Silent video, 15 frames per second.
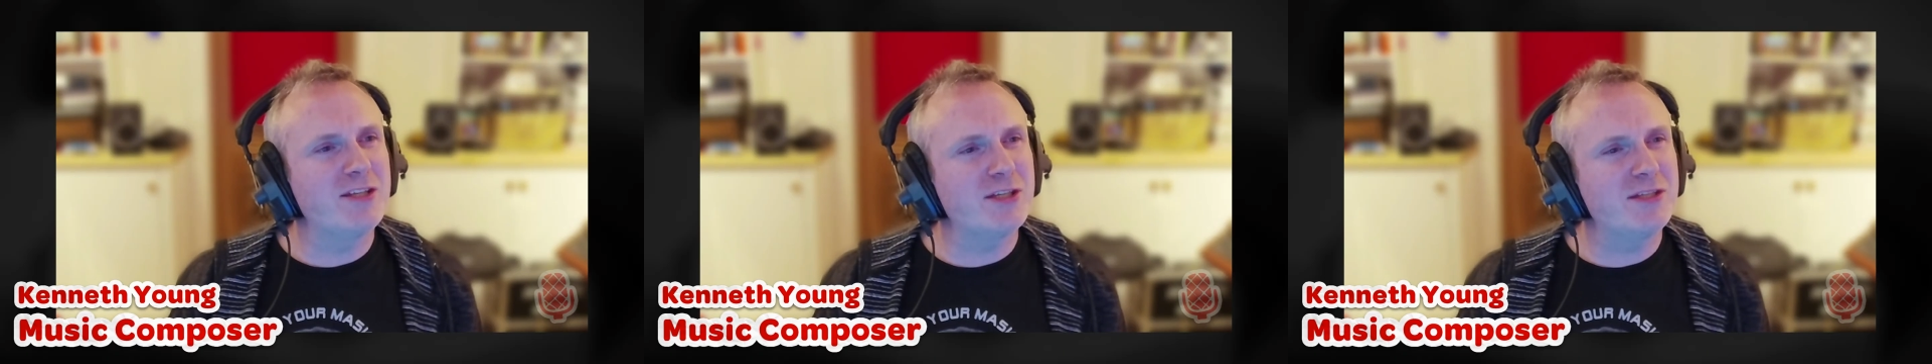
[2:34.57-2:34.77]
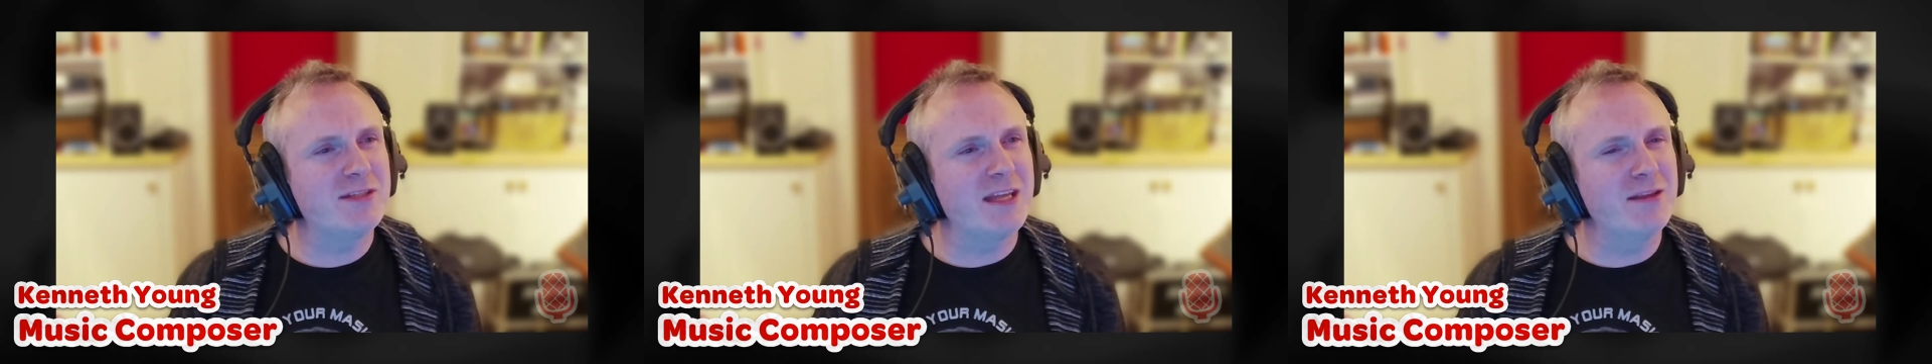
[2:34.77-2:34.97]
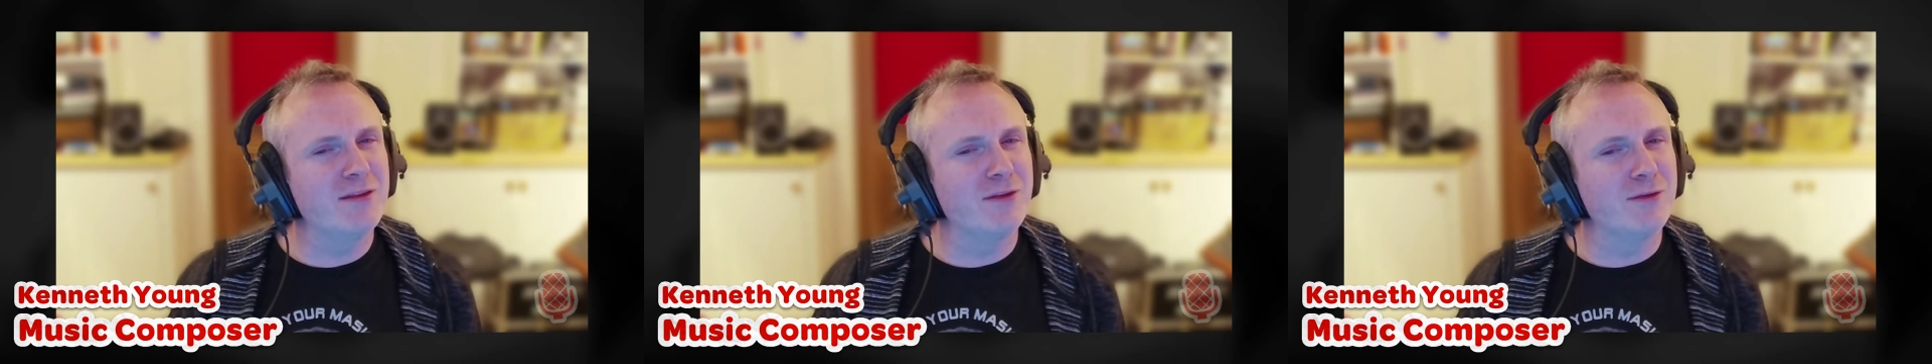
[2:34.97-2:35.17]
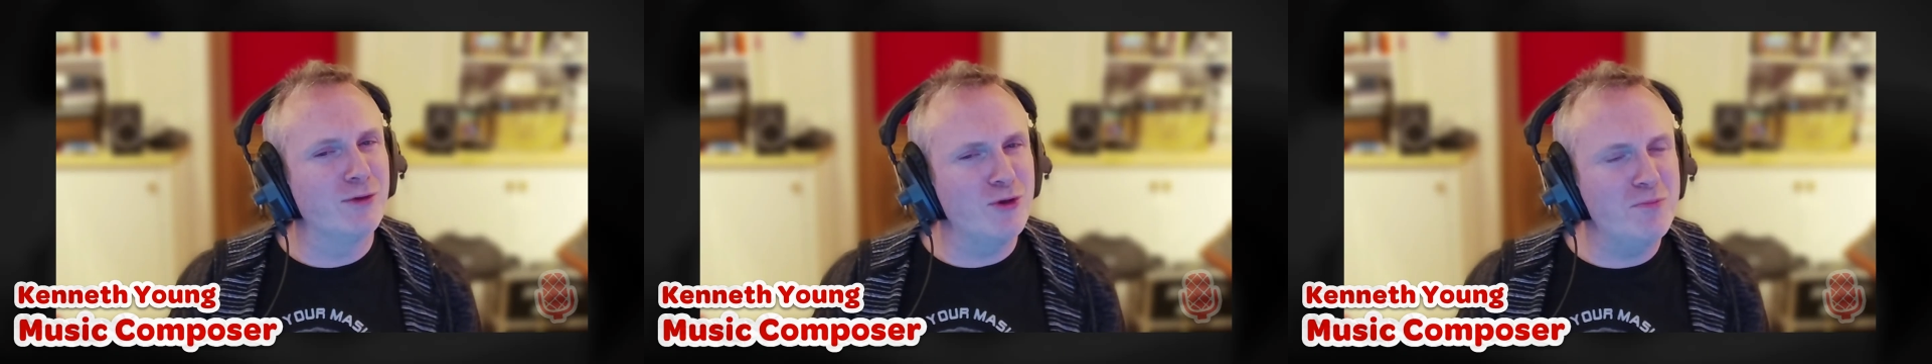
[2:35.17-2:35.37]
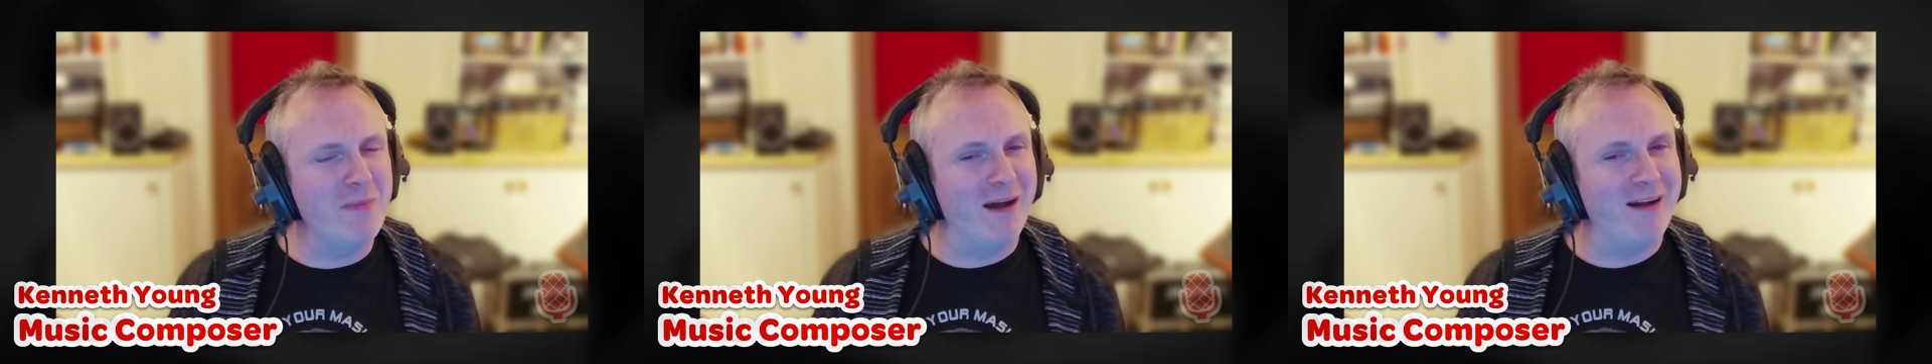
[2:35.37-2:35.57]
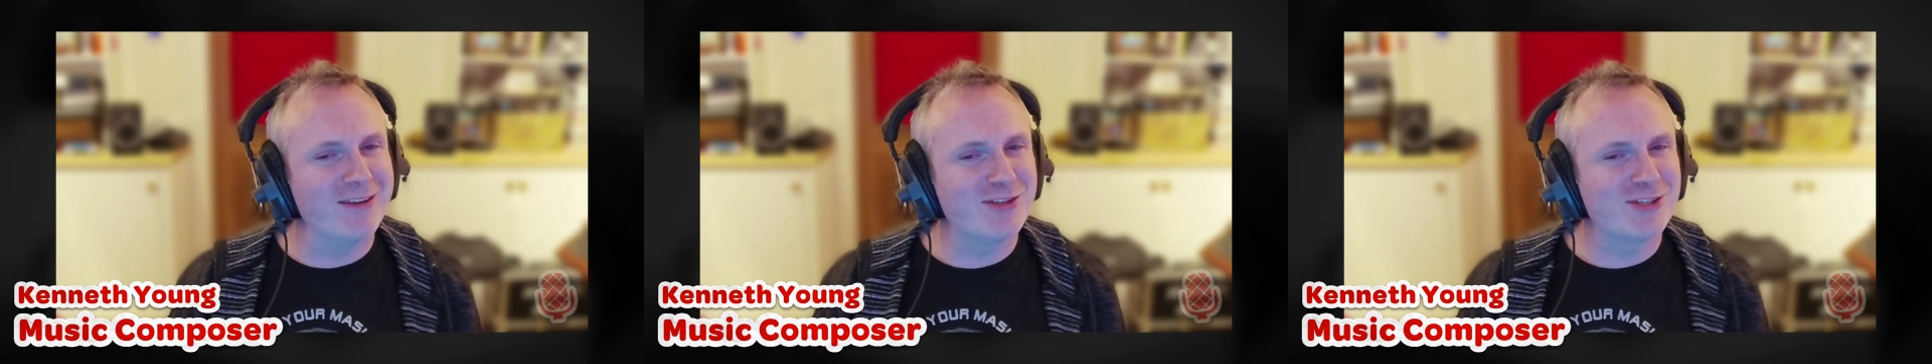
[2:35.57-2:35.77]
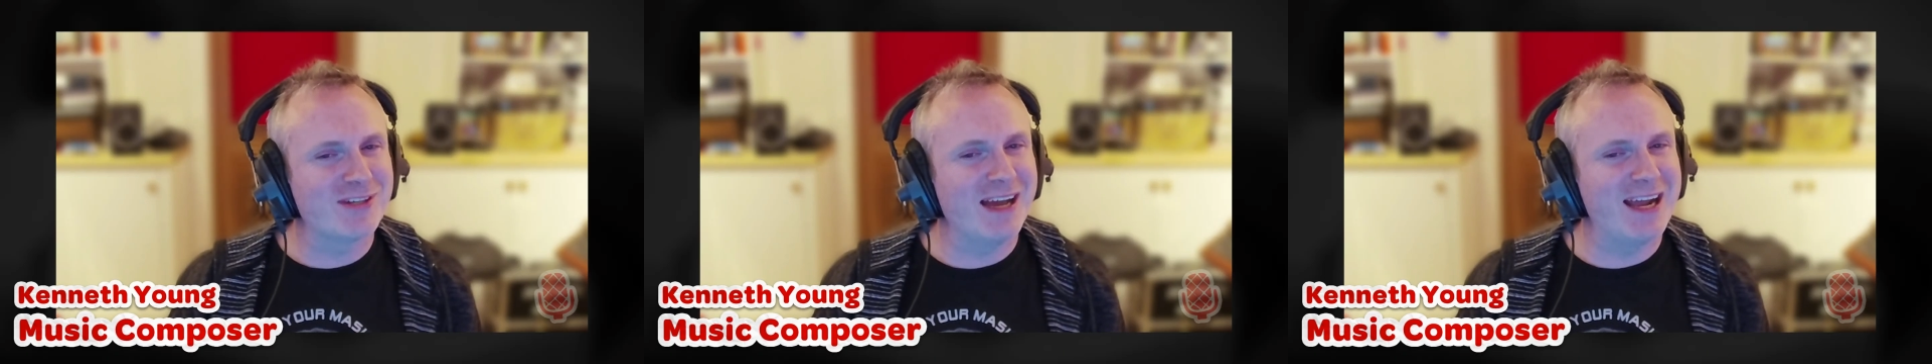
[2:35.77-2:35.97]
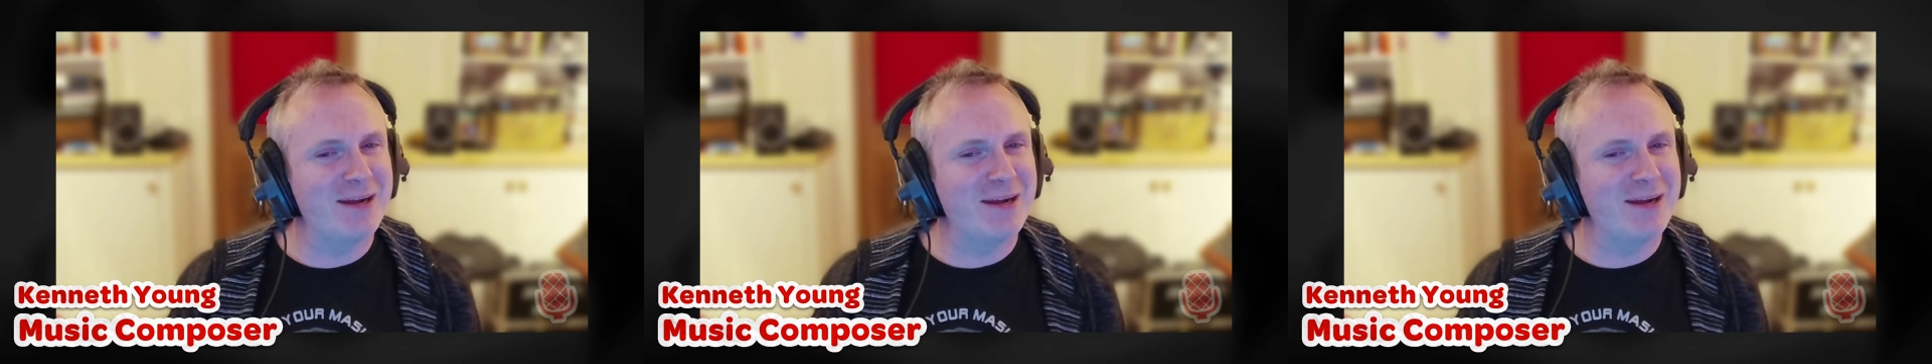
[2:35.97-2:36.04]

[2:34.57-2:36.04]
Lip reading: it just didn't do much.